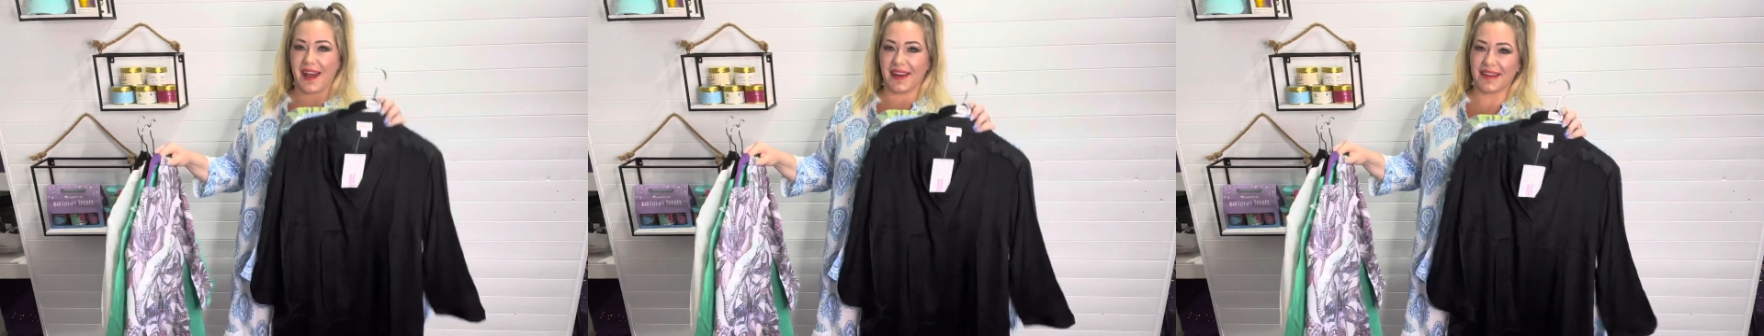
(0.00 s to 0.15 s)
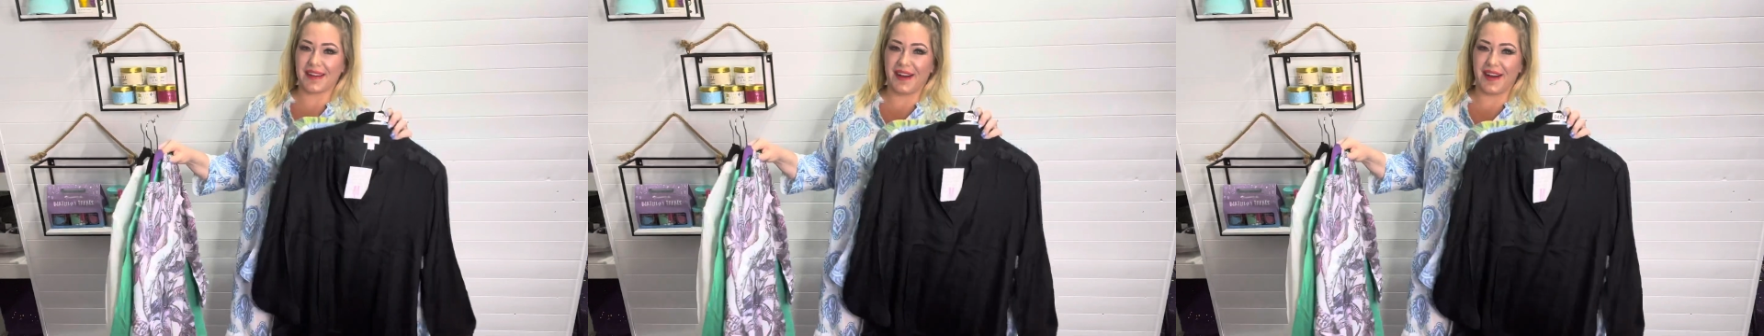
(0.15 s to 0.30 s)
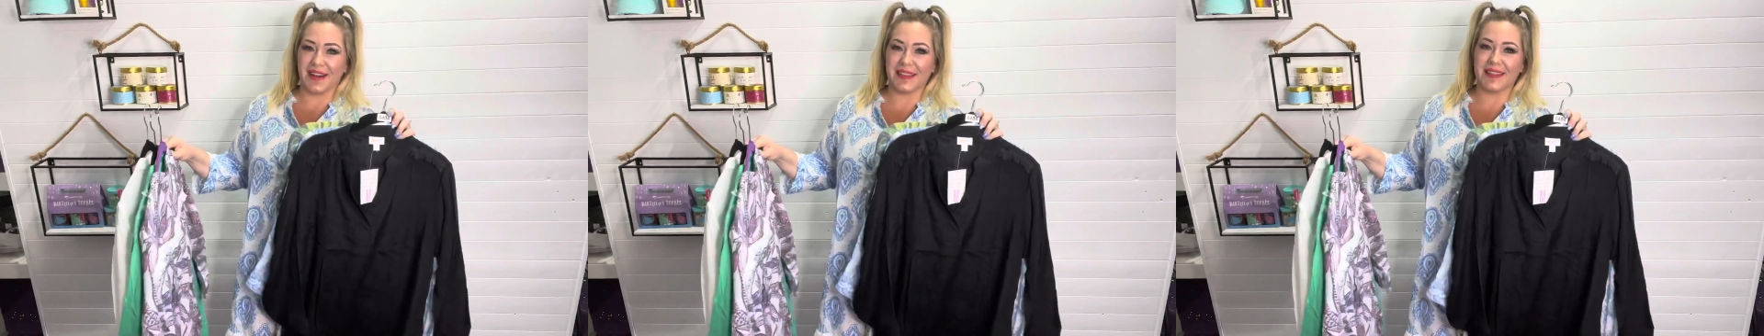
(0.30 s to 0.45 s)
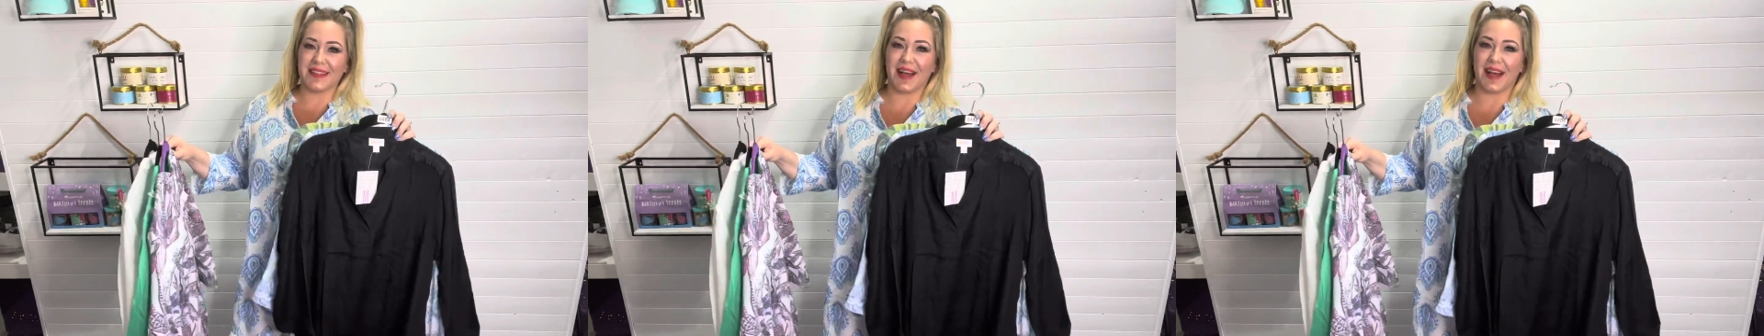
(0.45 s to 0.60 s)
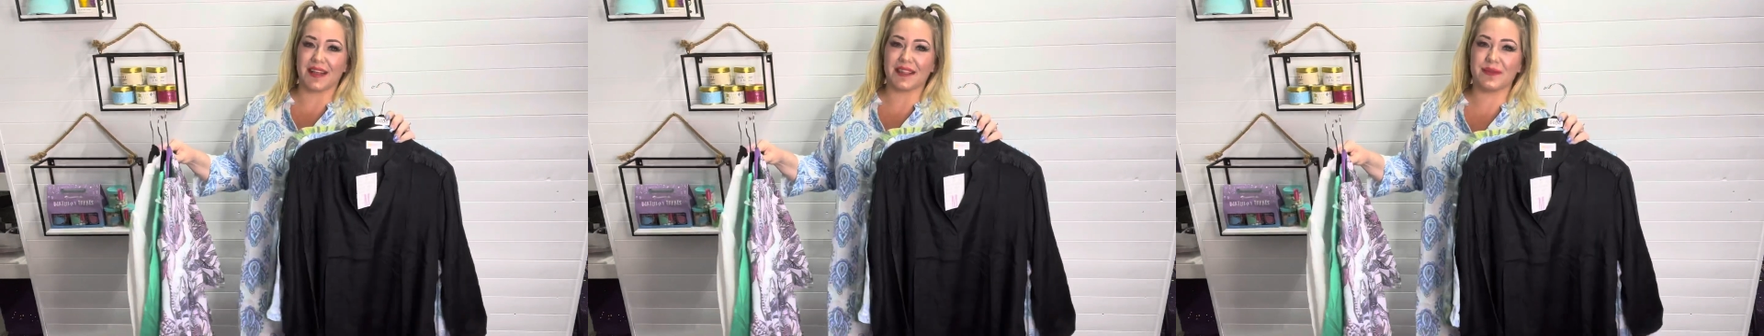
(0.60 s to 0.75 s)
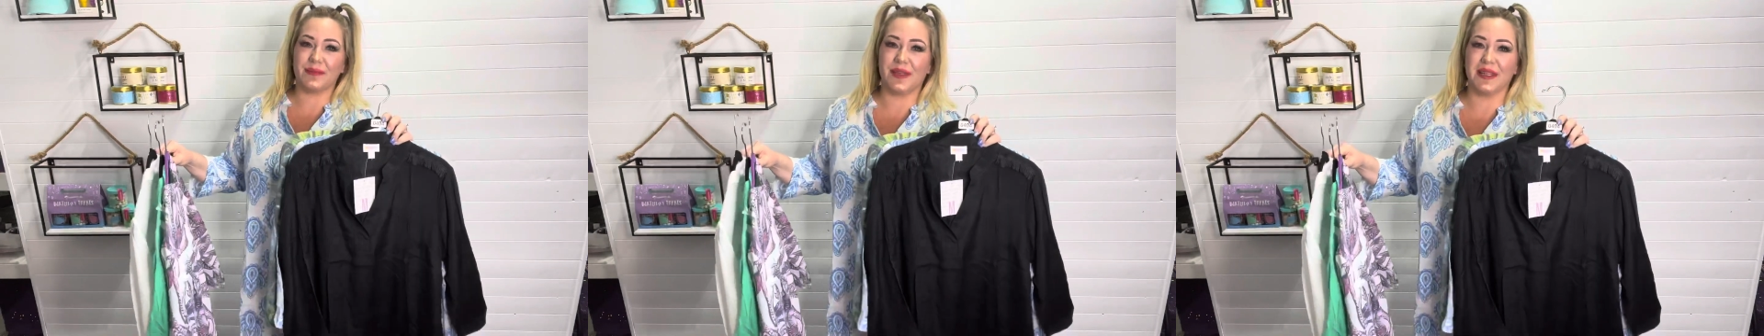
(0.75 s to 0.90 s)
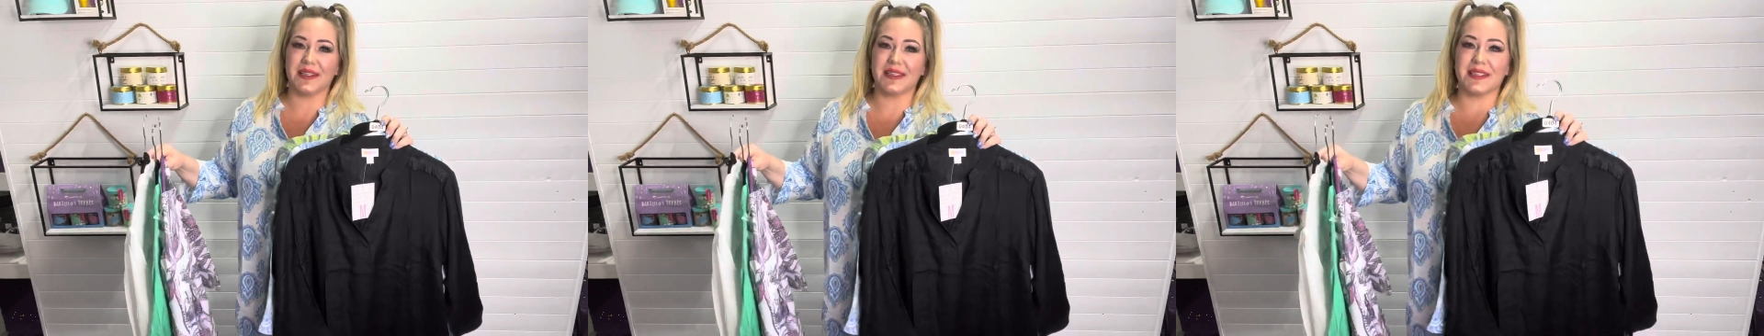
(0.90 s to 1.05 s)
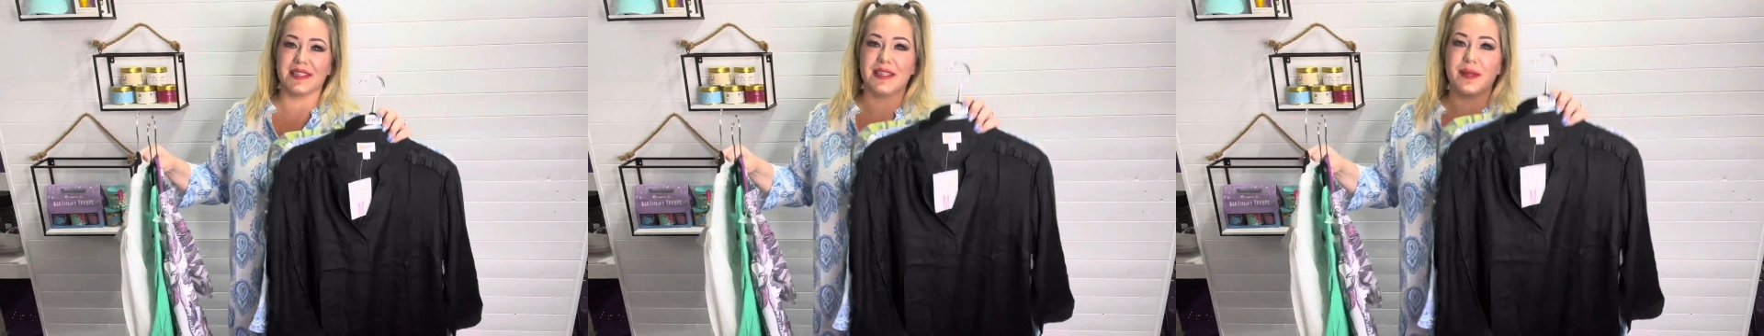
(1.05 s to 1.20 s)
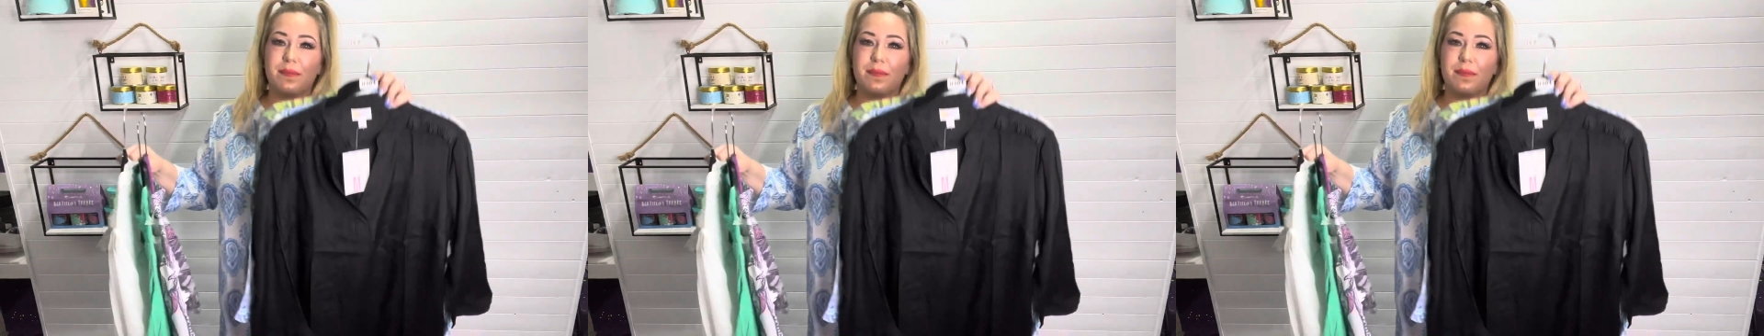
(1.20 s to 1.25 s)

to contact me is in the